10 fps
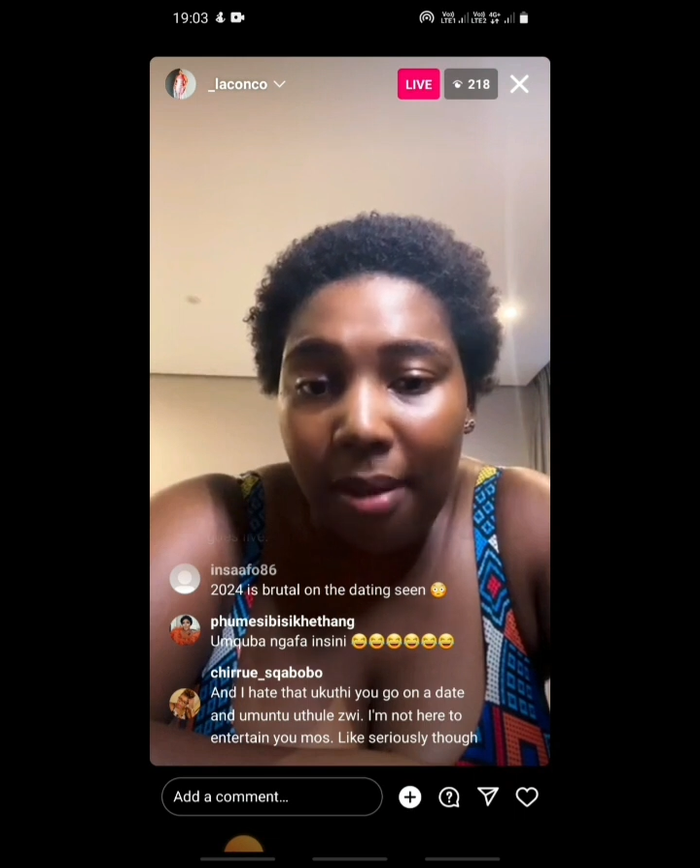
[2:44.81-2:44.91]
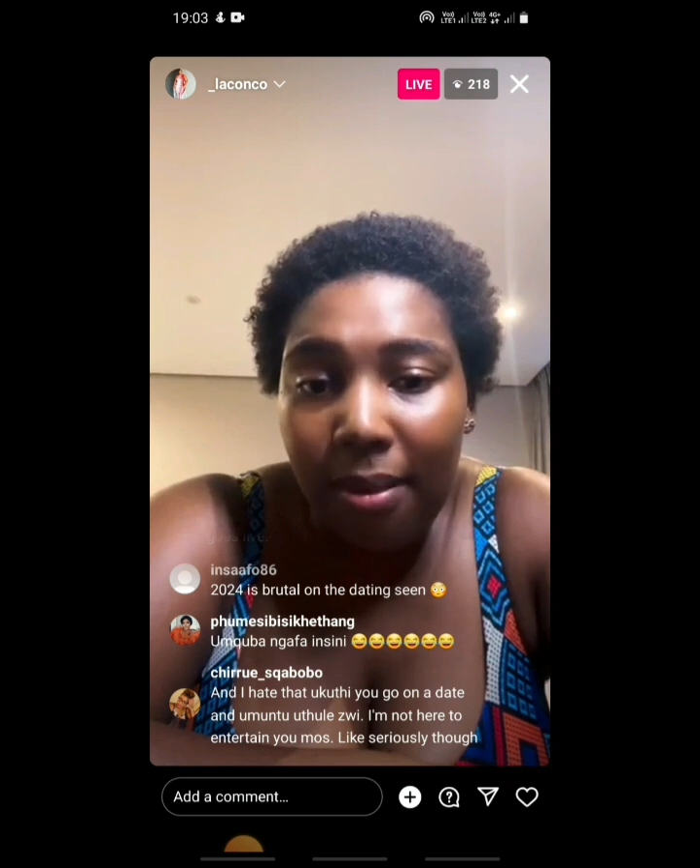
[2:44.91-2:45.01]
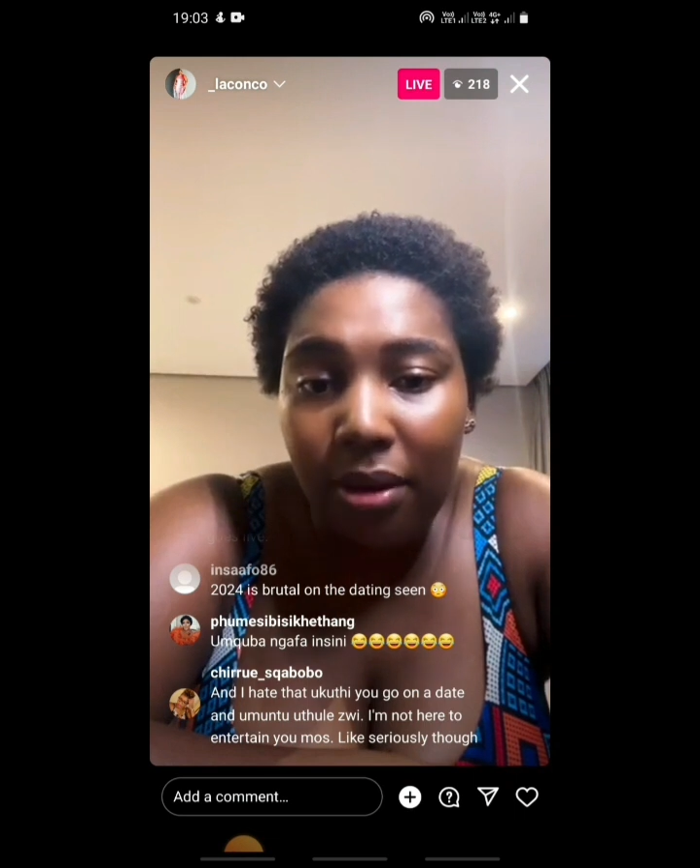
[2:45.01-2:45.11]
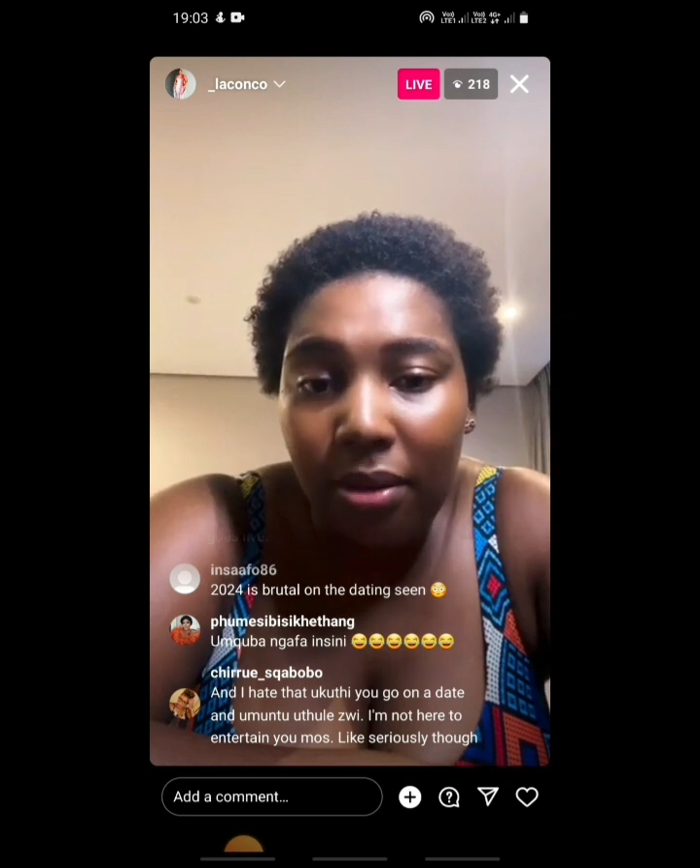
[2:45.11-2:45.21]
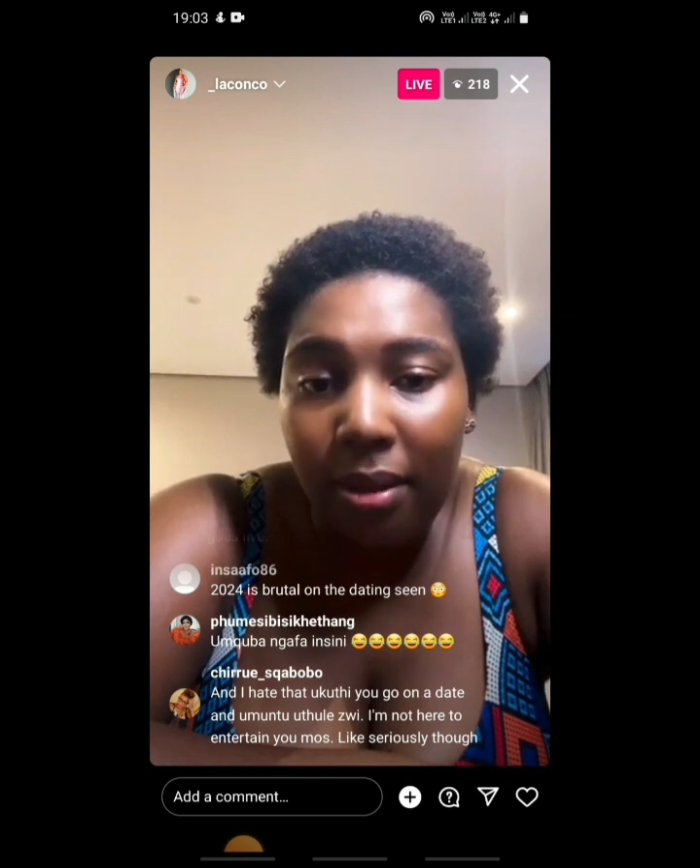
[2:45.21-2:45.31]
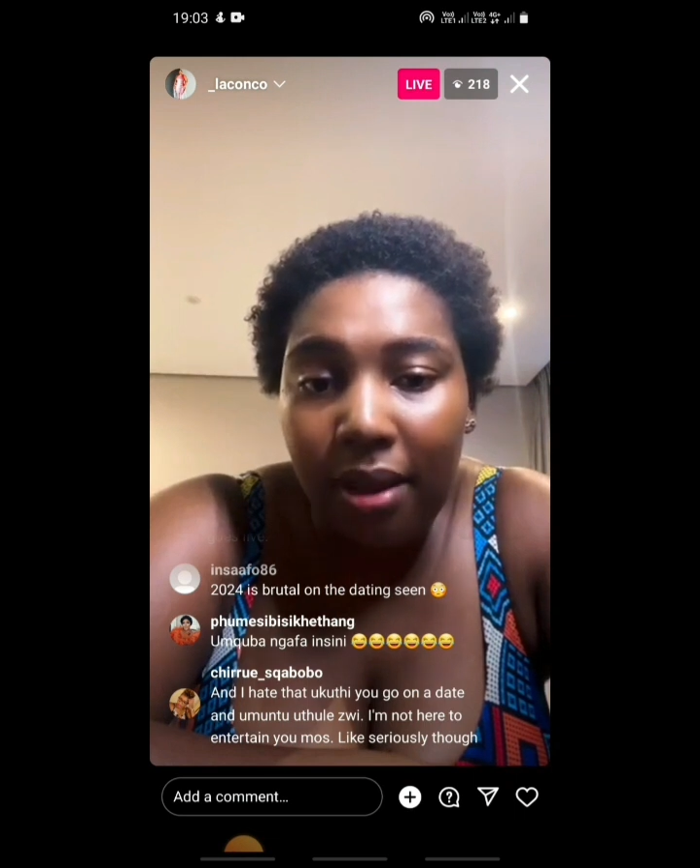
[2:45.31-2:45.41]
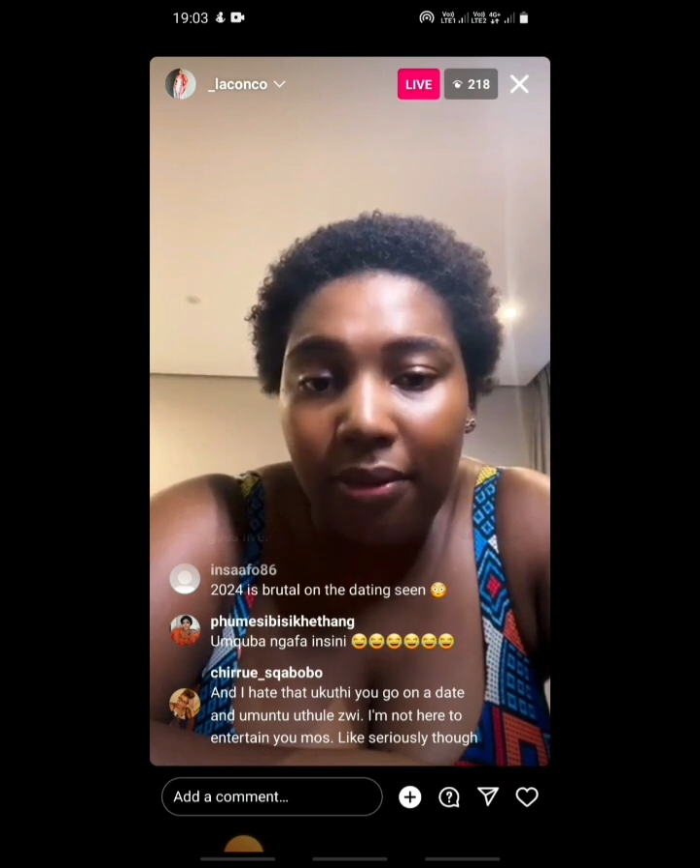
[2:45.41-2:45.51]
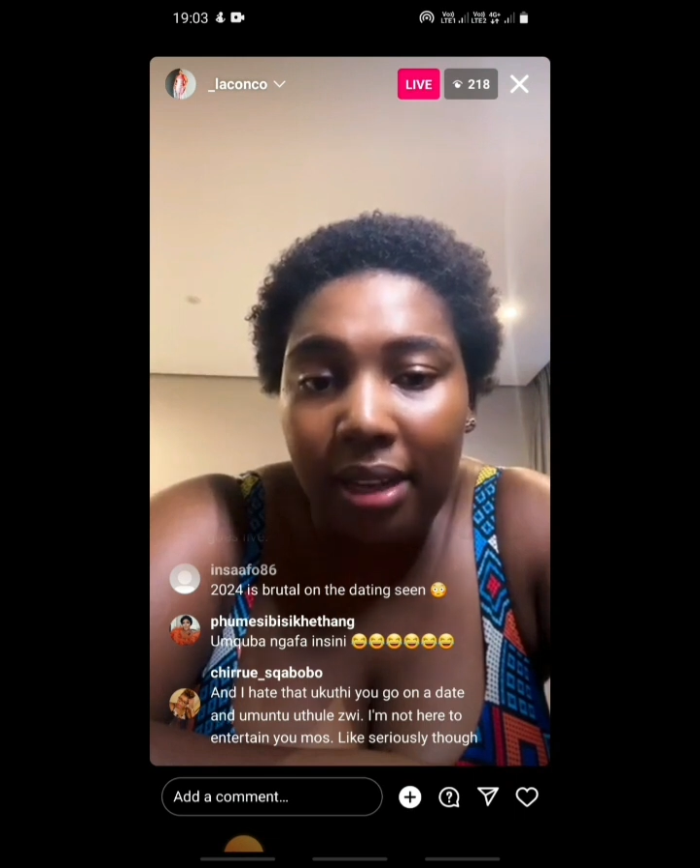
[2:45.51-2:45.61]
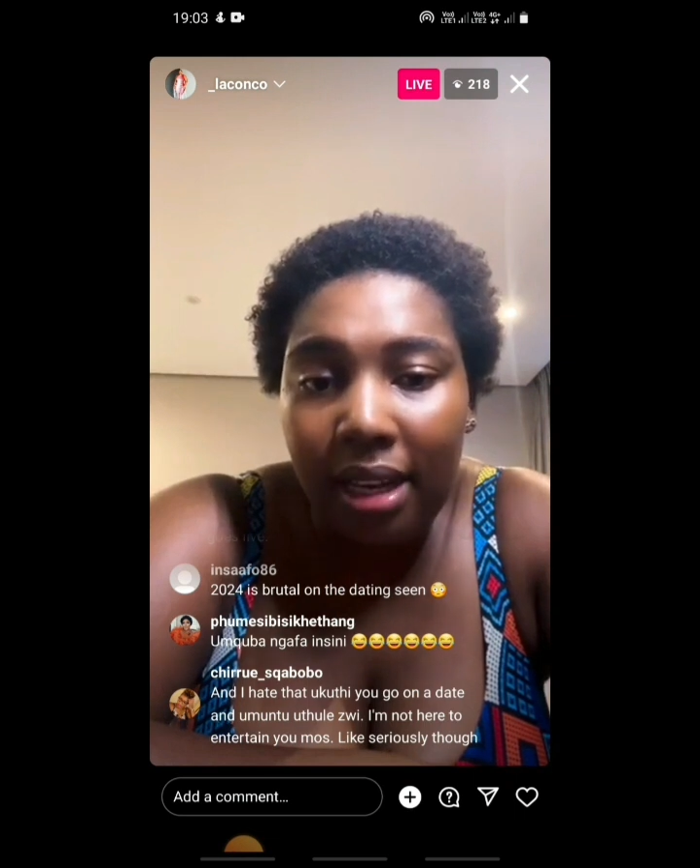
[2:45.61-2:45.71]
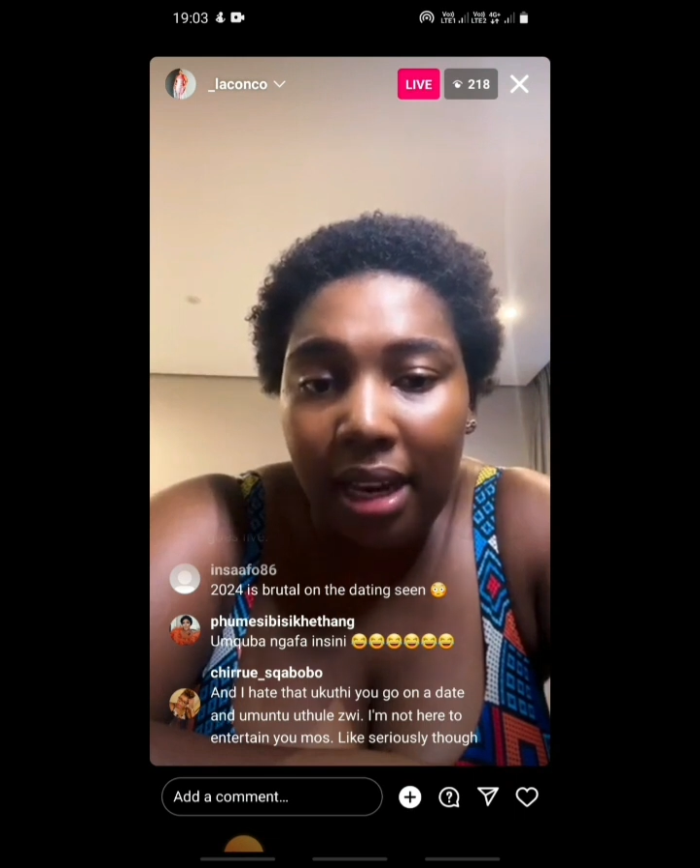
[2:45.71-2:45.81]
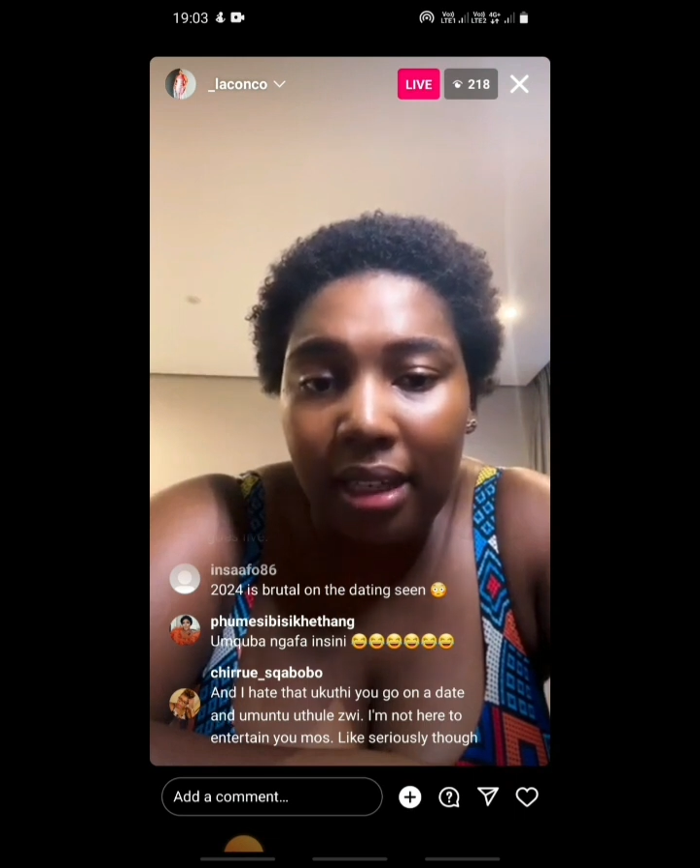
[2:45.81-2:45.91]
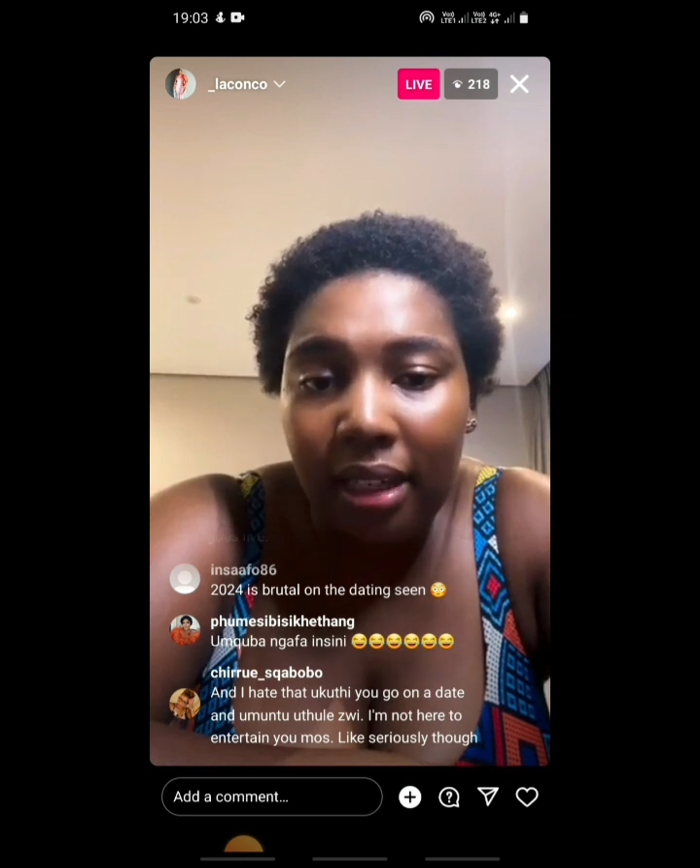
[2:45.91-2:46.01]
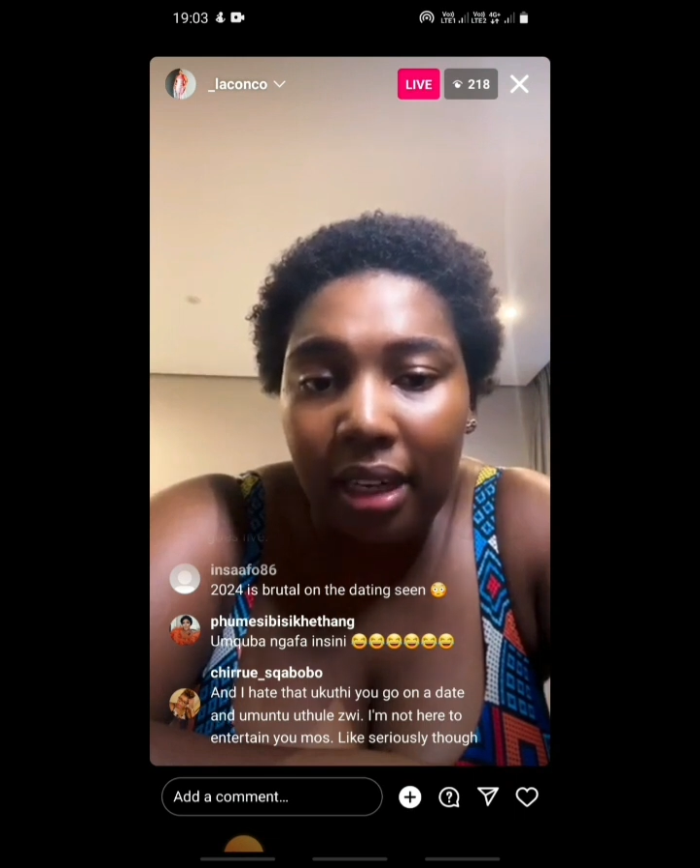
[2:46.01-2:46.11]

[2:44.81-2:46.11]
Abantu bayafihlelana